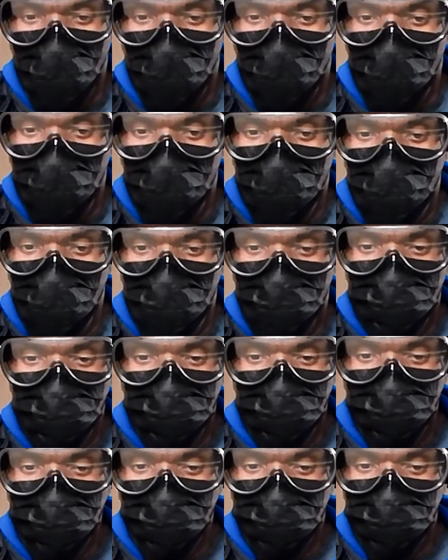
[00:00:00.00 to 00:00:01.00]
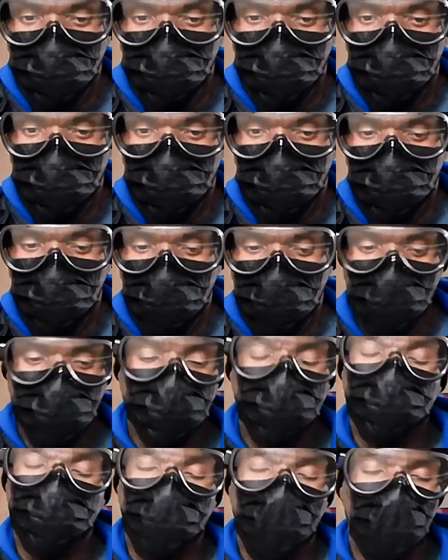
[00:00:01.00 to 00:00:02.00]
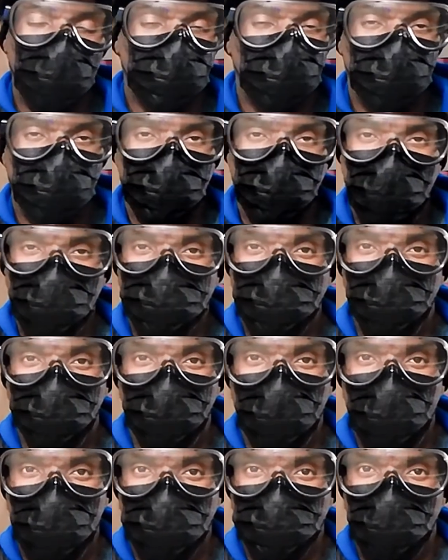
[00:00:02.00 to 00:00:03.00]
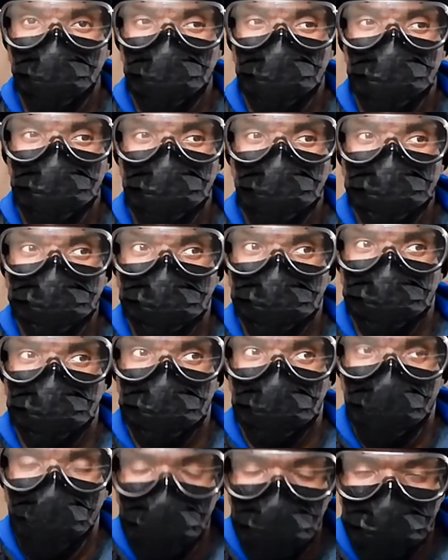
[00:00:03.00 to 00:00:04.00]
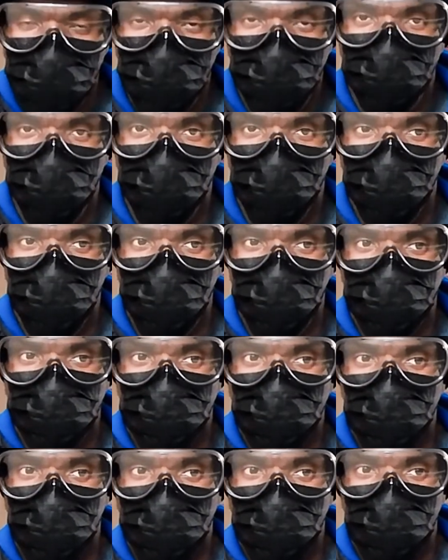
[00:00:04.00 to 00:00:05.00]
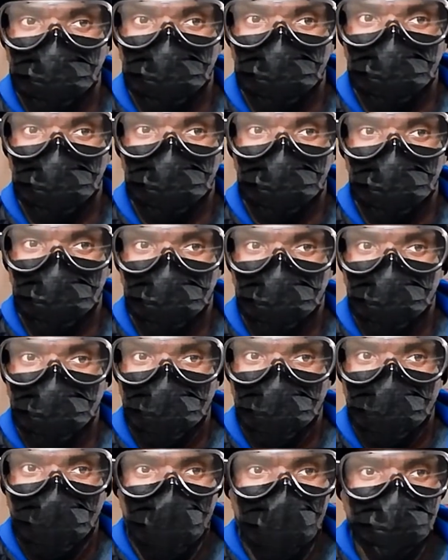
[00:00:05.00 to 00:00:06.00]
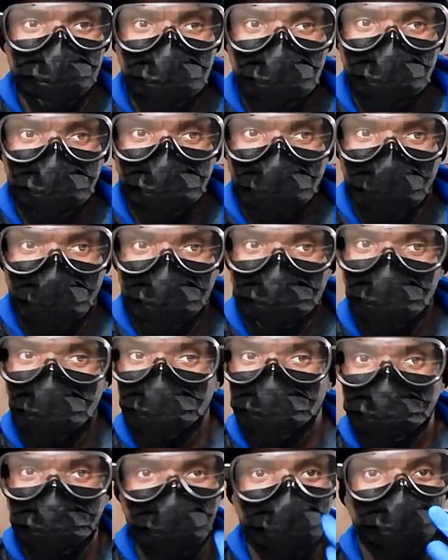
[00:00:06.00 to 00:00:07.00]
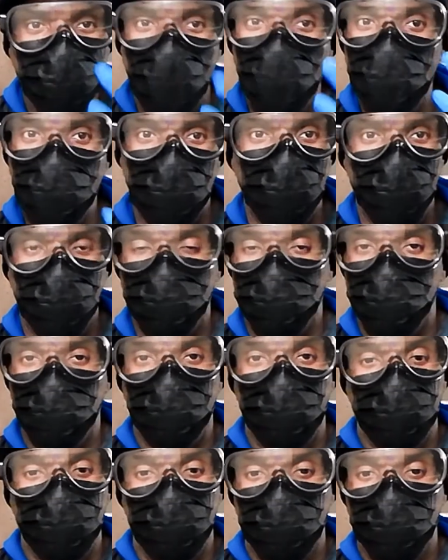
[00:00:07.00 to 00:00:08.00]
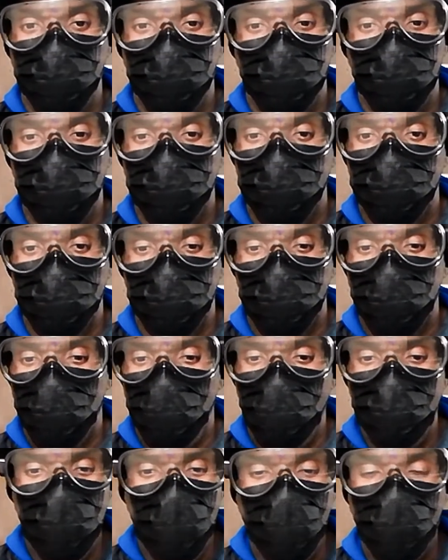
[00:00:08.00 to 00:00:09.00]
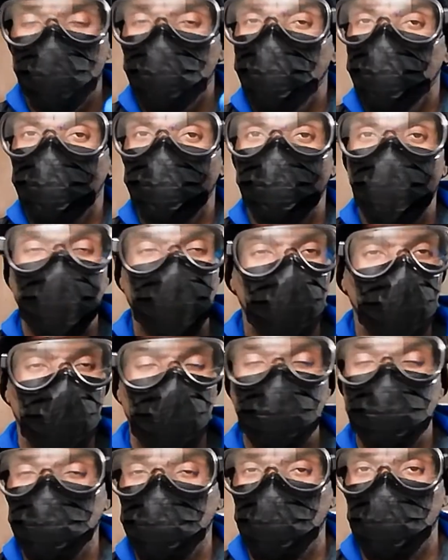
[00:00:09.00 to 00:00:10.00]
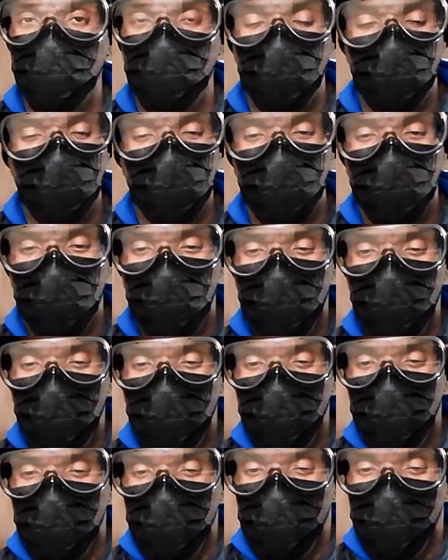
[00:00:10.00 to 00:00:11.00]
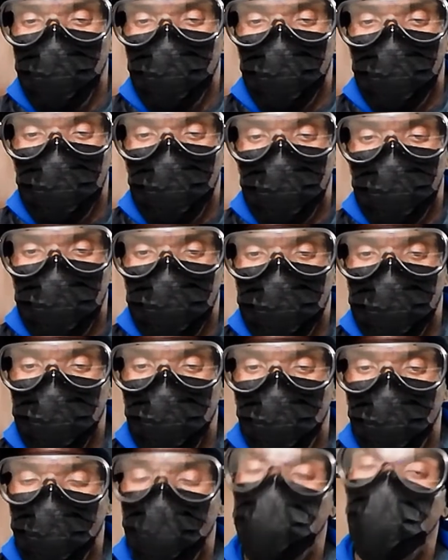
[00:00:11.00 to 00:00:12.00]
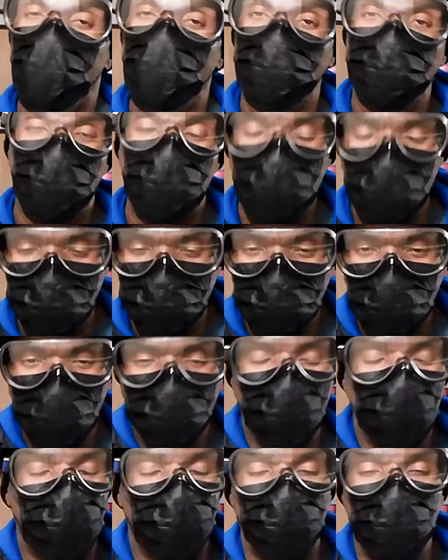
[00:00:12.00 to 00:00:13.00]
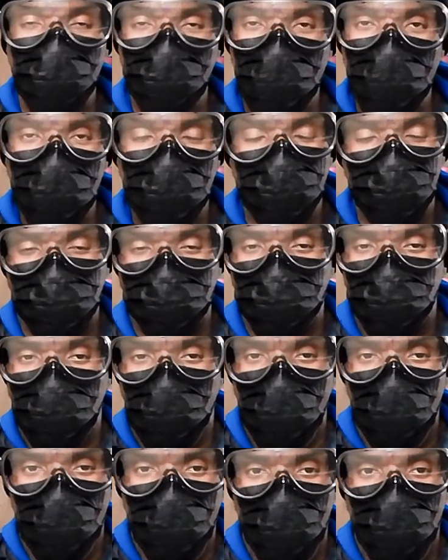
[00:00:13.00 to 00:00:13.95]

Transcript: And it's a sad situation, folks, but this is life. I made 3 videos about ventilation and, you know, quarantine yourself for 3 weeks.